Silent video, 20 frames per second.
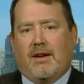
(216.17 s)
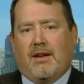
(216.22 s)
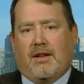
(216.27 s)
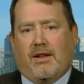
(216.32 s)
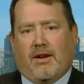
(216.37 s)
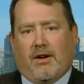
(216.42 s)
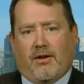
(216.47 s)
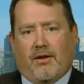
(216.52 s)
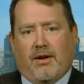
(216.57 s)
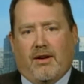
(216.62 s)

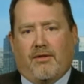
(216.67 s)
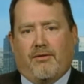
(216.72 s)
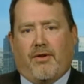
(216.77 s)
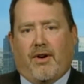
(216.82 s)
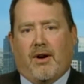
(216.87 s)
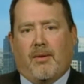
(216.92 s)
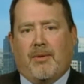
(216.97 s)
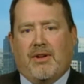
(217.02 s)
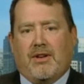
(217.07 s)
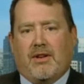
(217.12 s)
in their
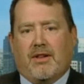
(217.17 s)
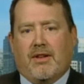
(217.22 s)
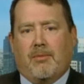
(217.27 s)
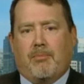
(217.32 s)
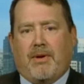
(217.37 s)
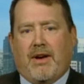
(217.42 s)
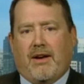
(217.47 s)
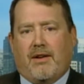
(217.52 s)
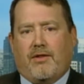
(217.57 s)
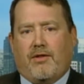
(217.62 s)
environmental
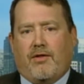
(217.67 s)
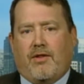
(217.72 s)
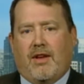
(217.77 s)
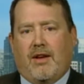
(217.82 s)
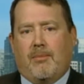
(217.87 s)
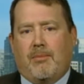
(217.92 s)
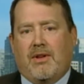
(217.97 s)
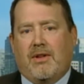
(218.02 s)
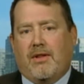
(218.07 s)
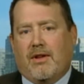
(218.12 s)
impact
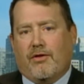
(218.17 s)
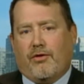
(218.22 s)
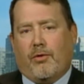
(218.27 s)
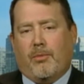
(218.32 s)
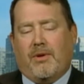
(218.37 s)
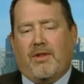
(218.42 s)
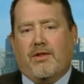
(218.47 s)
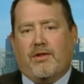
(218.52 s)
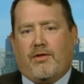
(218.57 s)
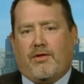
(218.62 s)
statement, this
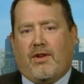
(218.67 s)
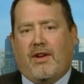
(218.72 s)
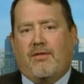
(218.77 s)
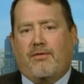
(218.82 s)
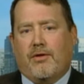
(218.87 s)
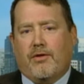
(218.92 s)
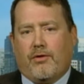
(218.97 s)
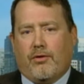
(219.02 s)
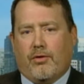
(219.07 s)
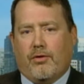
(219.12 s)
will be the
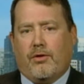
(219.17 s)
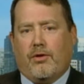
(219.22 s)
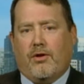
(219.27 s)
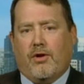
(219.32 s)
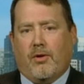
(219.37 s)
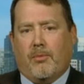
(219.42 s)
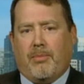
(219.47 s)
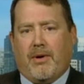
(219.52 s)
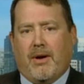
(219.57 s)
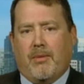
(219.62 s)
safest crude
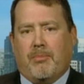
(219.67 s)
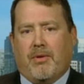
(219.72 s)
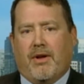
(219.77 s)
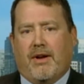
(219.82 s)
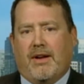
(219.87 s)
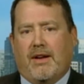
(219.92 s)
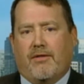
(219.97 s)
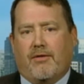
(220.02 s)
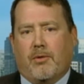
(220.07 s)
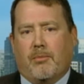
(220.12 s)
oil
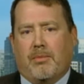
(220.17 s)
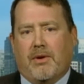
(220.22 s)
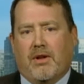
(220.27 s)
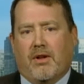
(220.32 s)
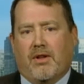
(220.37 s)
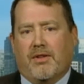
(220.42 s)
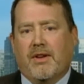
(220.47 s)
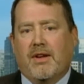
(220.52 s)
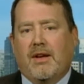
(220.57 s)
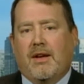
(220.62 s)
pipeline ever
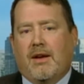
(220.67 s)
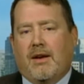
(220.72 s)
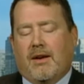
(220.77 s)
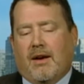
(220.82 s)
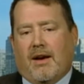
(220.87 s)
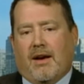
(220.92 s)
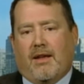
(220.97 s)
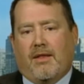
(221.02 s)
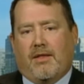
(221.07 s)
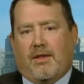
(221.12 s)
built.
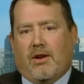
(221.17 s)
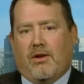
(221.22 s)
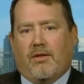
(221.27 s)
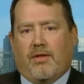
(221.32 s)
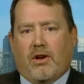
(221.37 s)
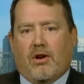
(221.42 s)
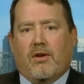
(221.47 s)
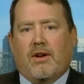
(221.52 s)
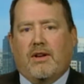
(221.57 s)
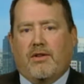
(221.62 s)

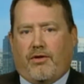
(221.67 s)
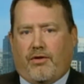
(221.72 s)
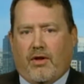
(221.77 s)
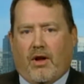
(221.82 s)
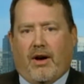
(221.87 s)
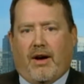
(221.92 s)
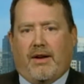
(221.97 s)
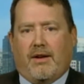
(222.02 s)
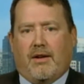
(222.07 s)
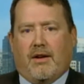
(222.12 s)
There is
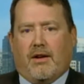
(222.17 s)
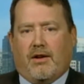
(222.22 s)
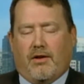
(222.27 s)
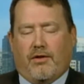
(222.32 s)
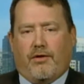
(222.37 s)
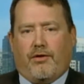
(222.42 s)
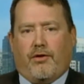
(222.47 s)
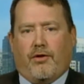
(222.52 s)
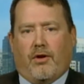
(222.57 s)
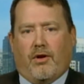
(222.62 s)
not a
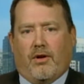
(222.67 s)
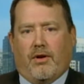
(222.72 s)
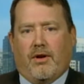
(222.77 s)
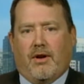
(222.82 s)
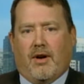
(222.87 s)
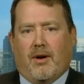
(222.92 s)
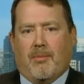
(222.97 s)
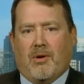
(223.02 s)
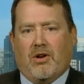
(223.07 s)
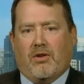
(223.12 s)

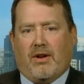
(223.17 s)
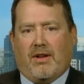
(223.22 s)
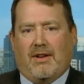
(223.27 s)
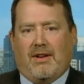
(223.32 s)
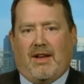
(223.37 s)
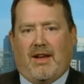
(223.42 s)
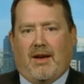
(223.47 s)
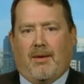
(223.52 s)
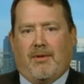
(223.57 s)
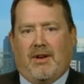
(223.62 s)
concern about
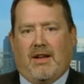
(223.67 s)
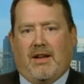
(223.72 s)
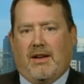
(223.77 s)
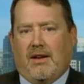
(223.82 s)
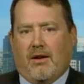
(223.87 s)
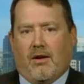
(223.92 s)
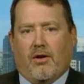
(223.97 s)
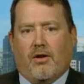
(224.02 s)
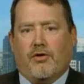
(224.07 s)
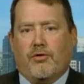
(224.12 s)

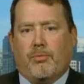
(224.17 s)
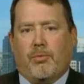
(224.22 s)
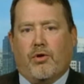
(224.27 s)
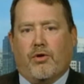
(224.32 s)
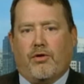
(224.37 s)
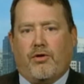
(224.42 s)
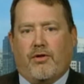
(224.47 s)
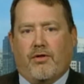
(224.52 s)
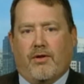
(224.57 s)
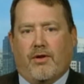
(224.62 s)
contaminating large
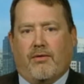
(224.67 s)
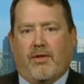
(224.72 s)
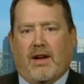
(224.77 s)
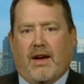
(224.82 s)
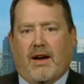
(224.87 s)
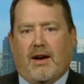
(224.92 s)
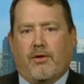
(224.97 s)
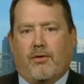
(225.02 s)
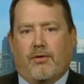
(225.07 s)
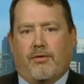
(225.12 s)
portions of the aquifer.